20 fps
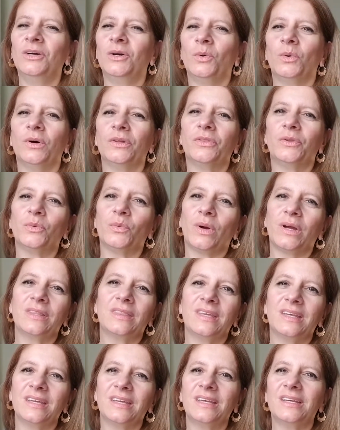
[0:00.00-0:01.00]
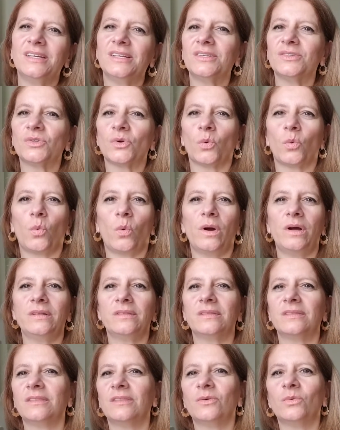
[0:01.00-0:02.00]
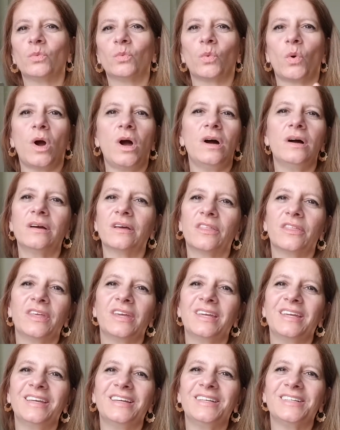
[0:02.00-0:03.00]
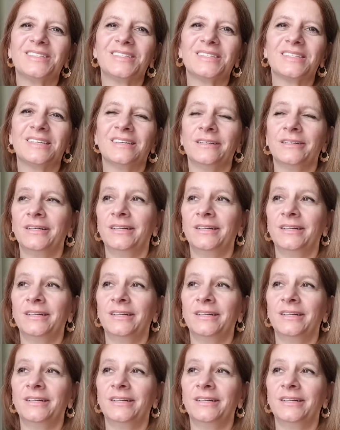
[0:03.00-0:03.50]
what the right thing is or what the wrong thing is.